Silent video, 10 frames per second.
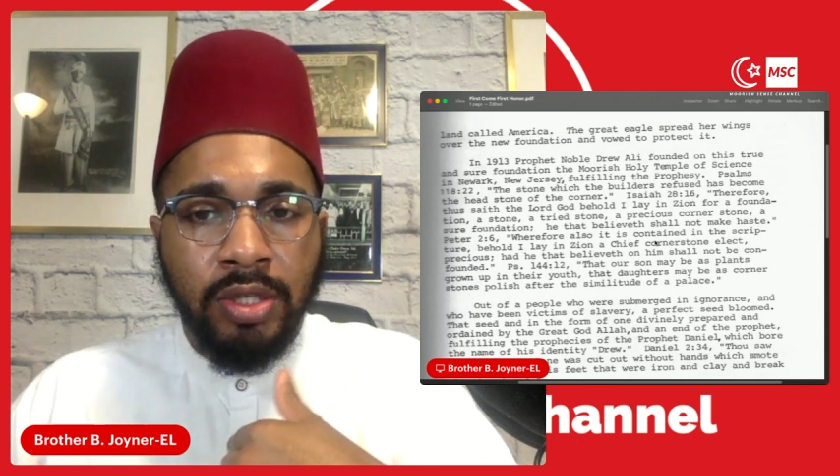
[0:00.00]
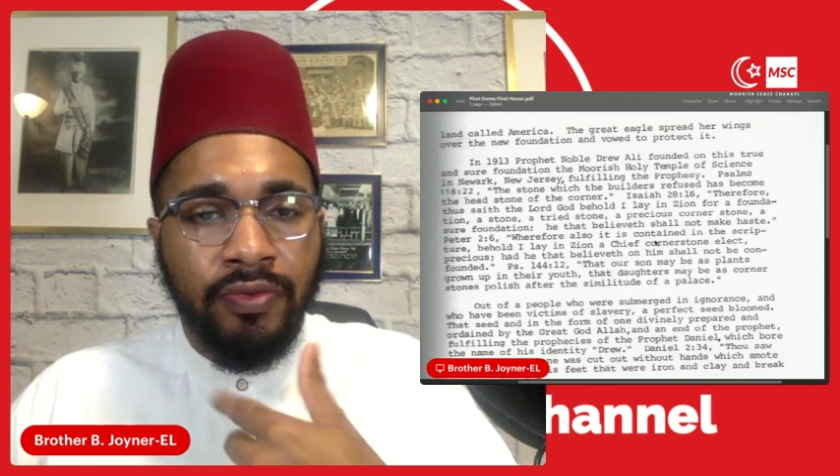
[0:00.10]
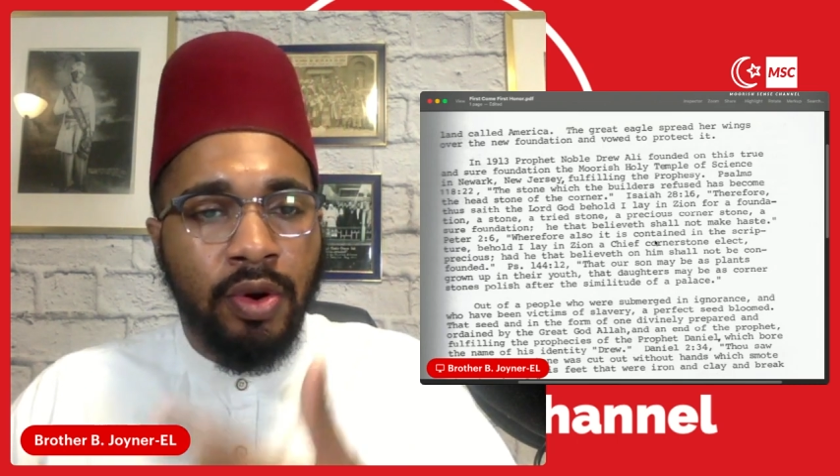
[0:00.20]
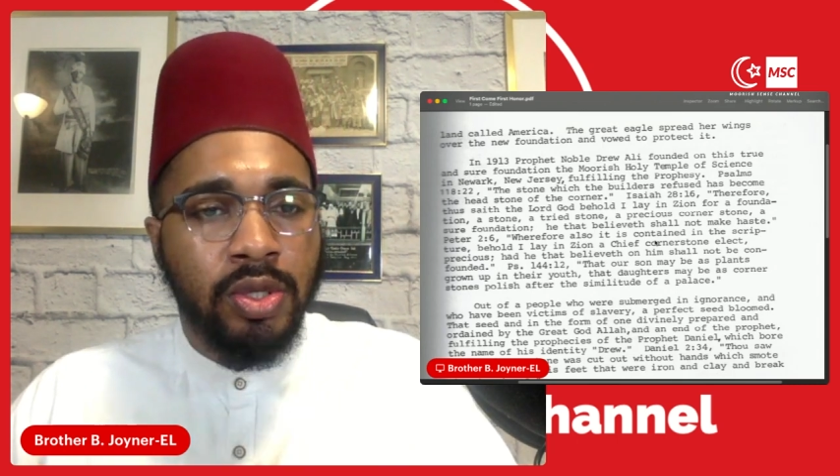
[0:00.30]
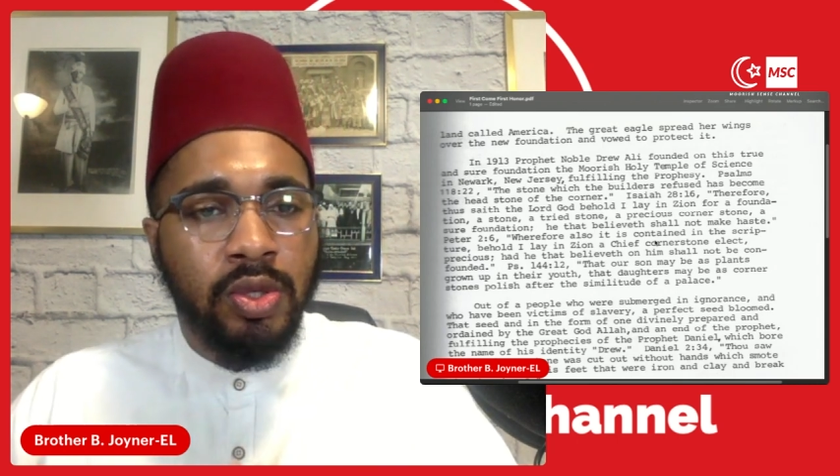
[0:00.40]
should
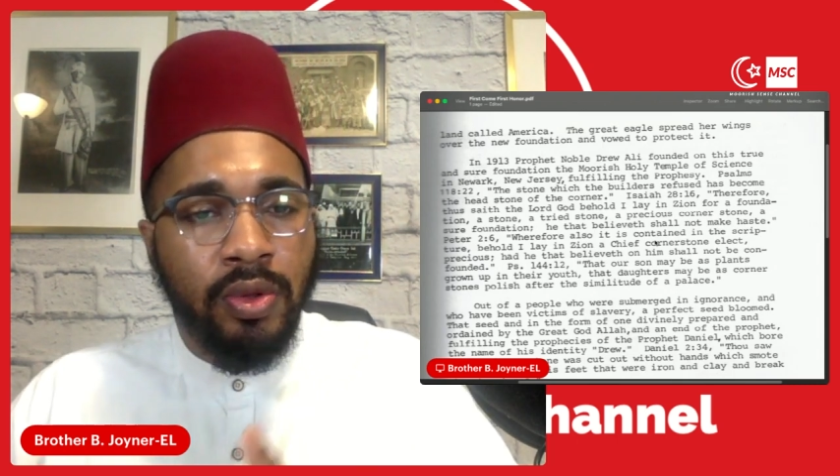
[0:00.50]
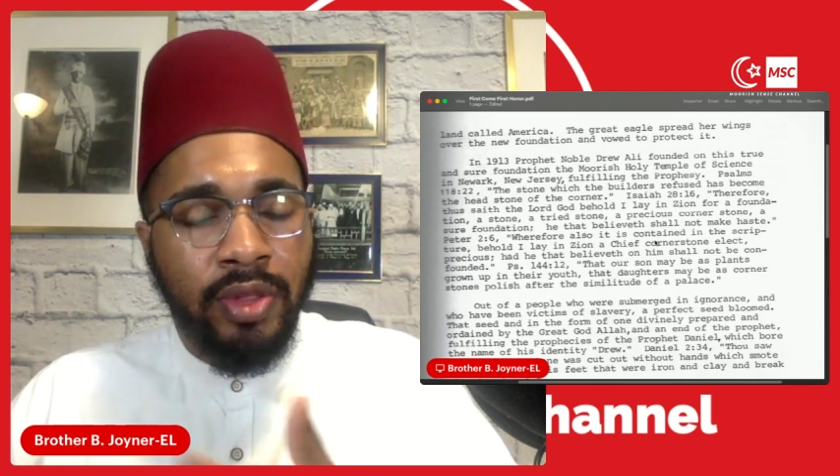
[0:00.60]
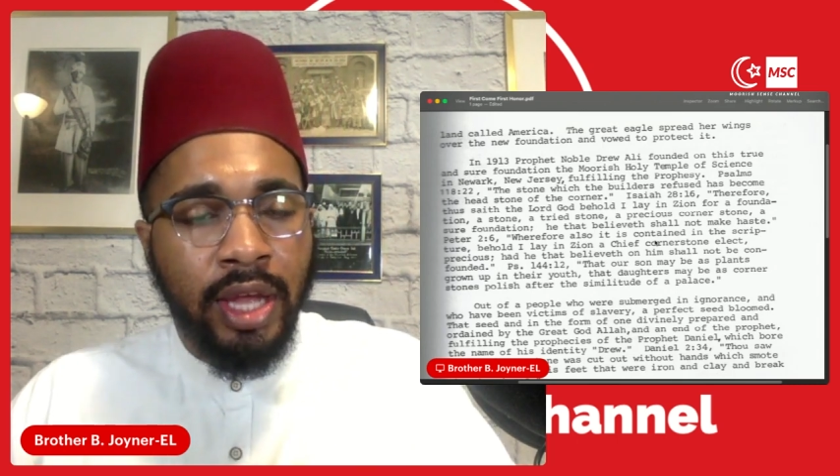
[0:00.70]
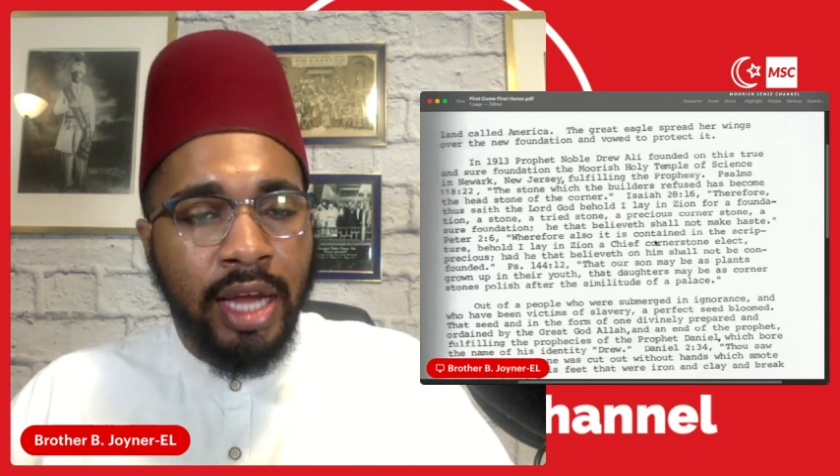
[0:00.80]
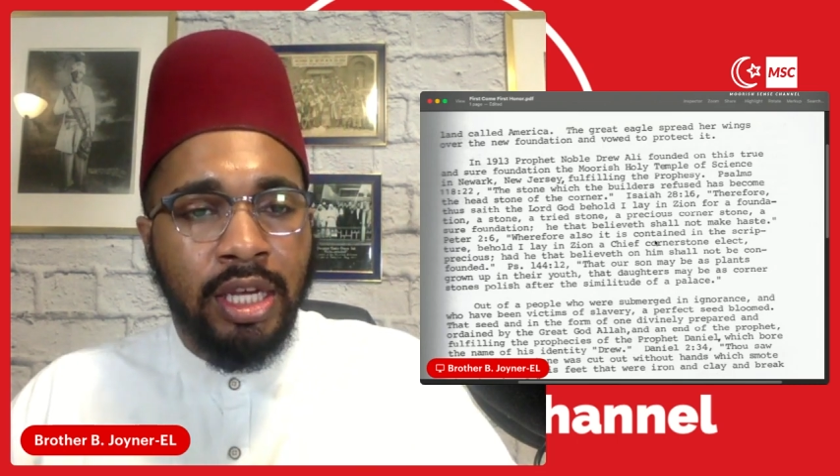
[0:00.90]
focus on
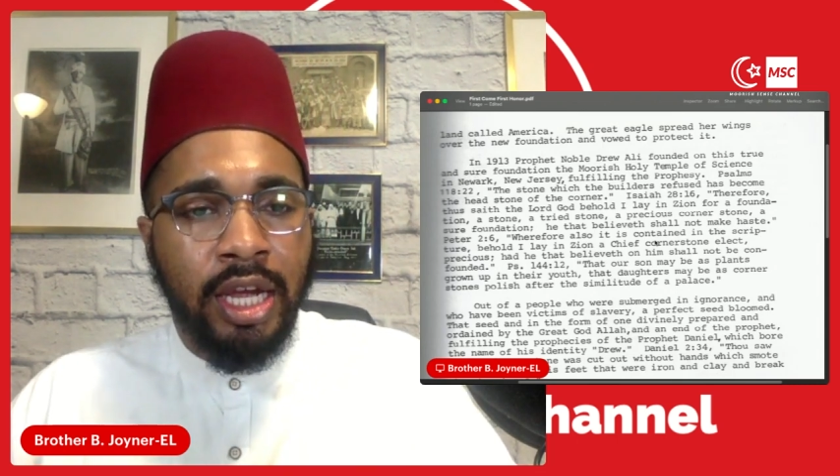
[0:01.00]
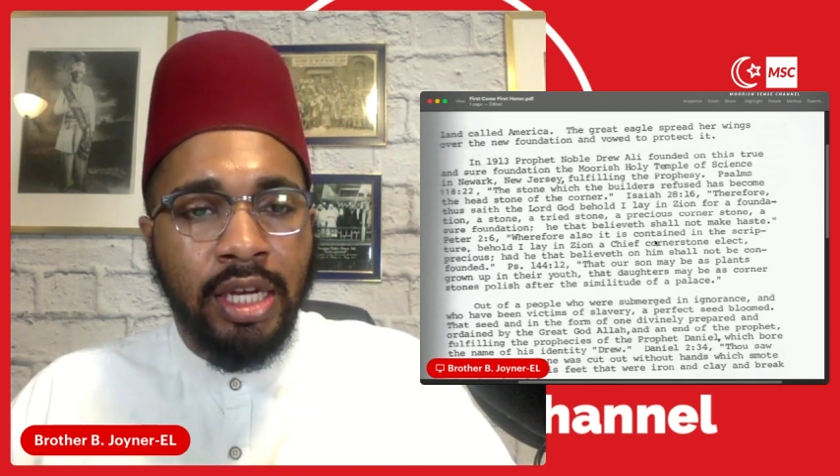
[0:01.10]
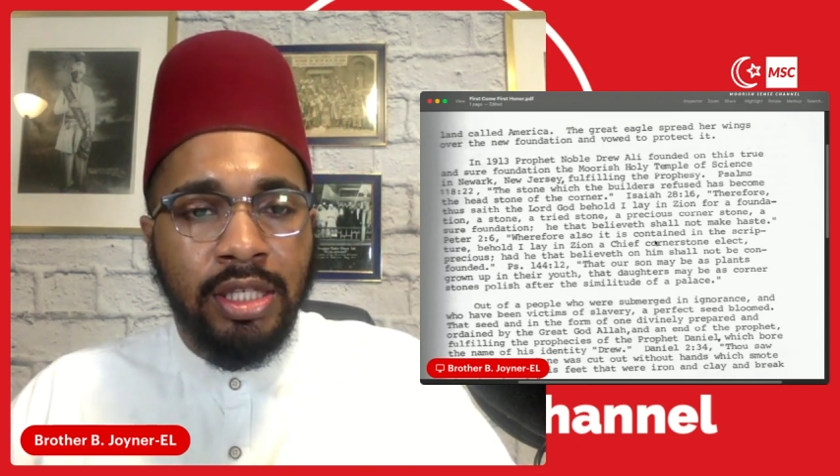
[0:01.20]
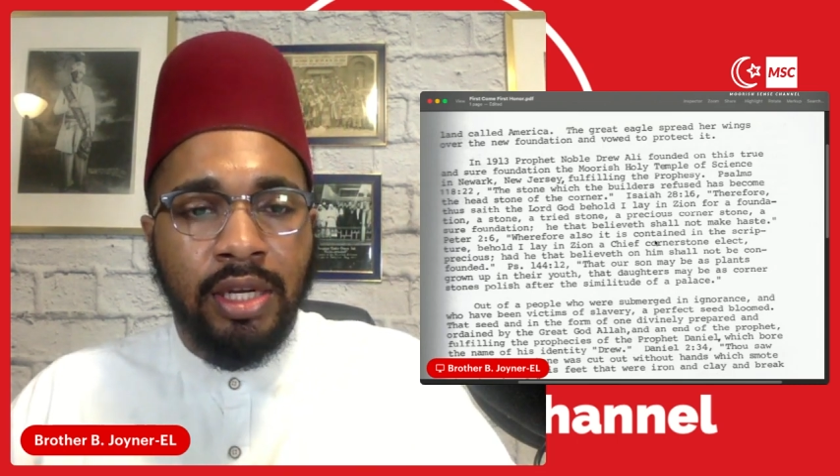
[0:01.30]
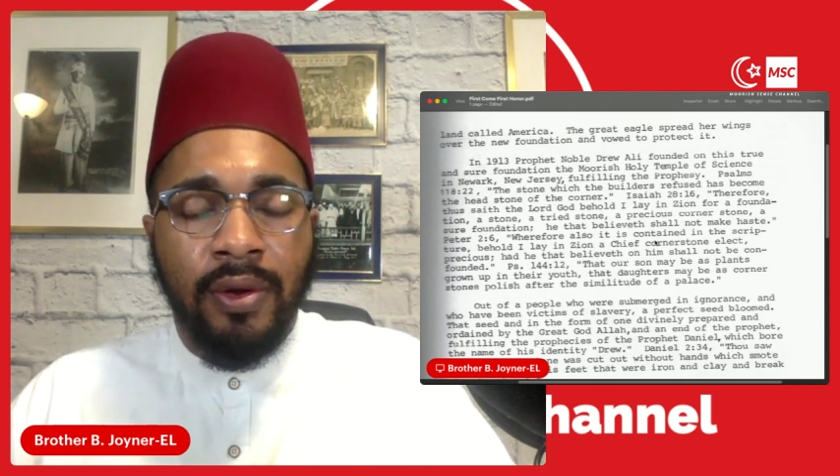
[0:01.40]
the
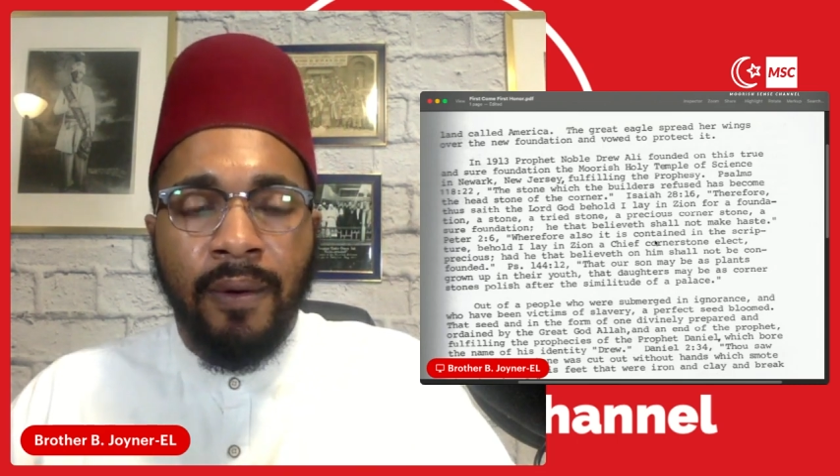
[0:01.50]
education.